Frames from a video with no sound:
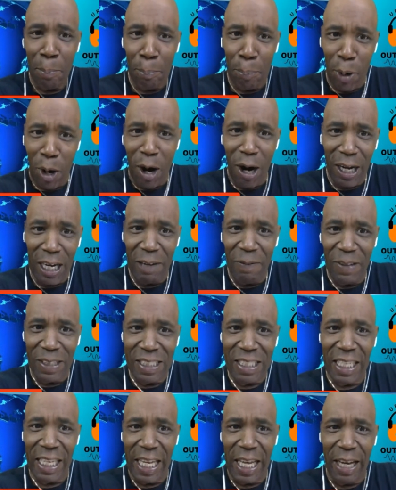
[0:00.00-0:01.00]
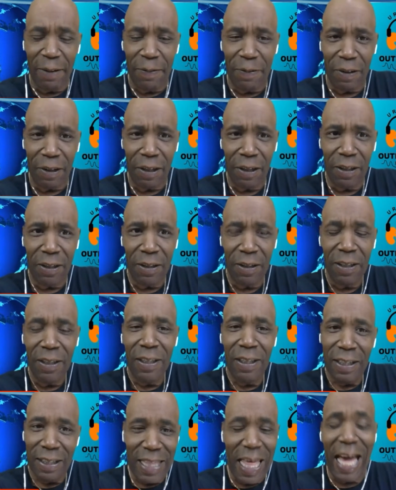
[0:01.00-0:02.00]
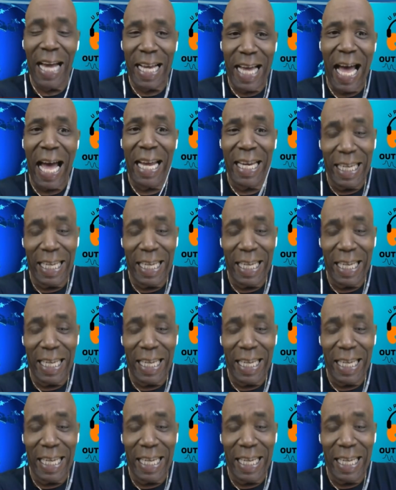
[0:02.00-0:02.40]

part of his liver. That guy